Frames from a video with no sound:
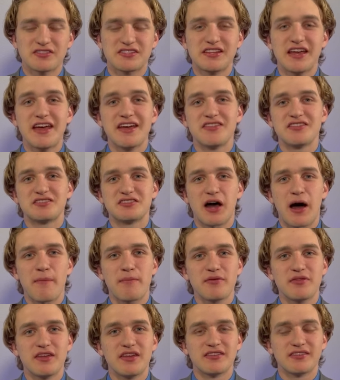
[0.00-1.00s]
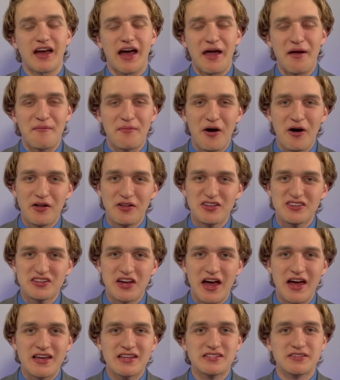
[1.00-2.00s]
say at the top of this, I
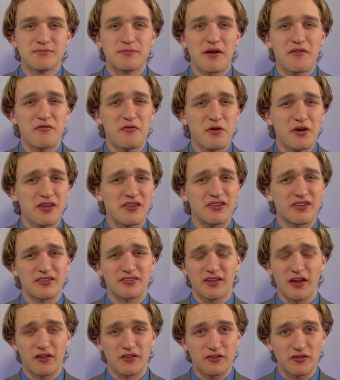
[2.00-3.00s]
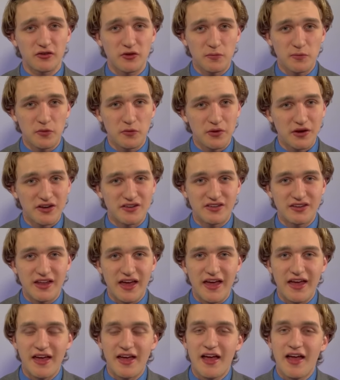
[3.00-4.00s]
apologize. My voice sounds super weird
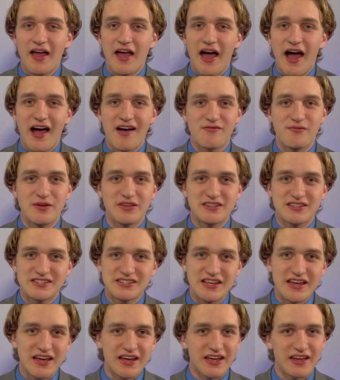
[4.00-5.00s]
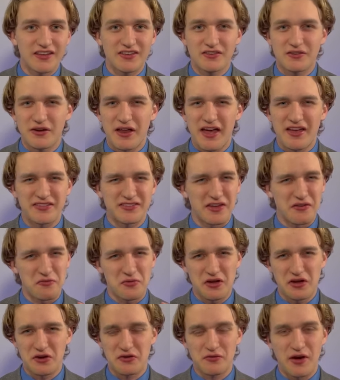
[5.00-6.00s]
today. I've been sick, and so it has that
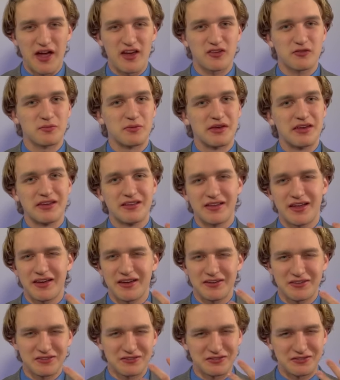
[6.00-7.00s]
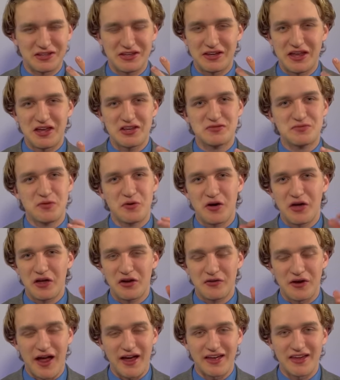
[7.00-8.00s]
weird raspy, like, teenage boy
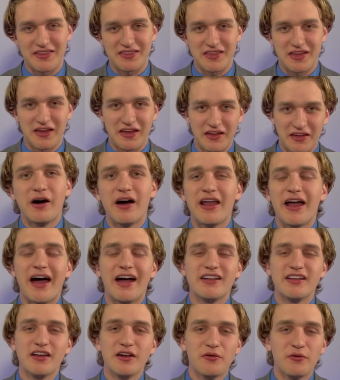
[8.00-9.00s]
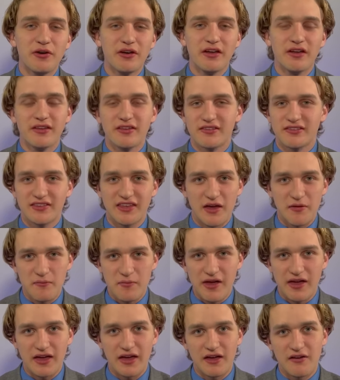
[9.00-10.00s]
cracky thing. But I didn't want to skip
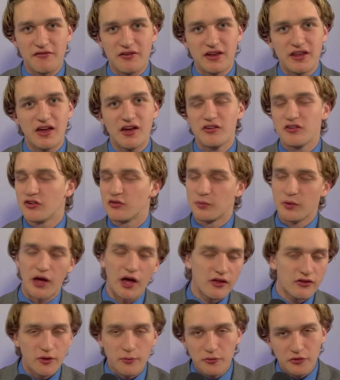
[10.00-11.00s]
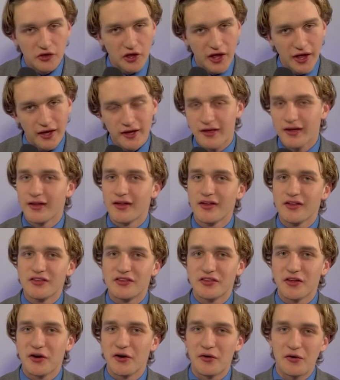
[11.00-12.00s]
making a video just because I'm sick.
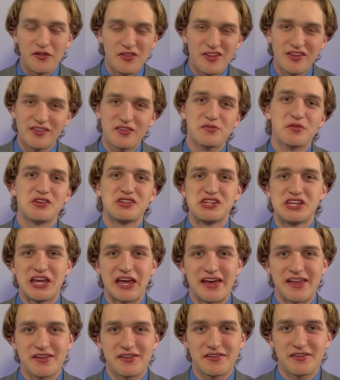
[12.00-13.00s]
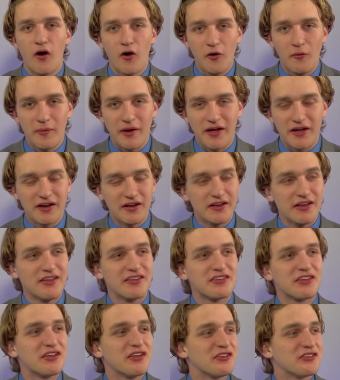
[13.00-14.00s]
So this is what you get. Oh my
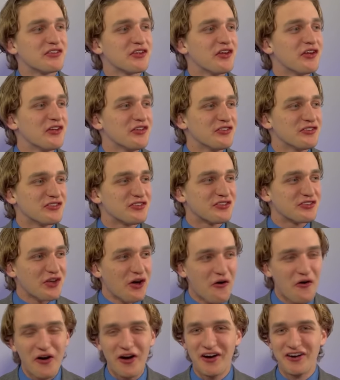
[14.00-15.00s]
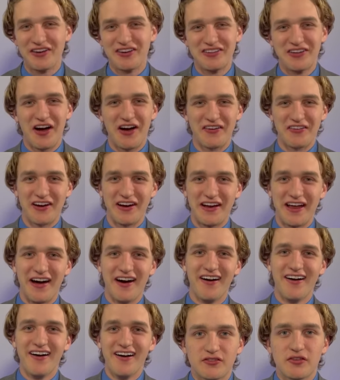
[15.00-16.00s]
goodness, it is so hard to talk right
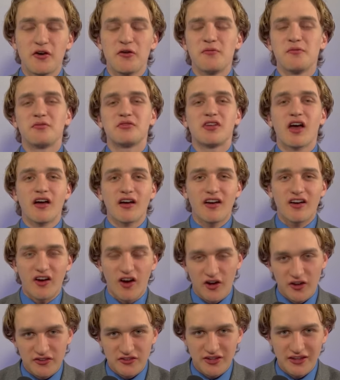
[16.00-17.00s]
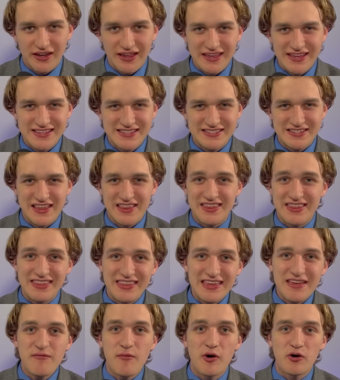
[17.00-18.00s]
now. So Tucker Carlson is
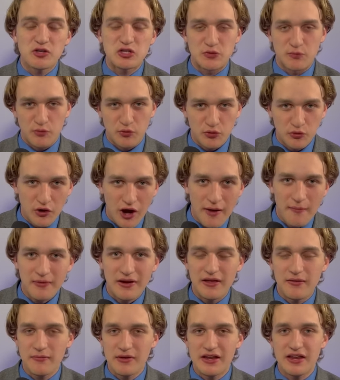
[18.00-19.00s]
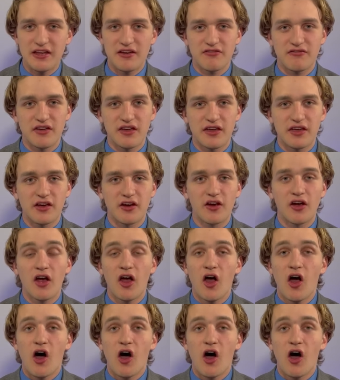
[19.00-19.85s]
the most prominent media figure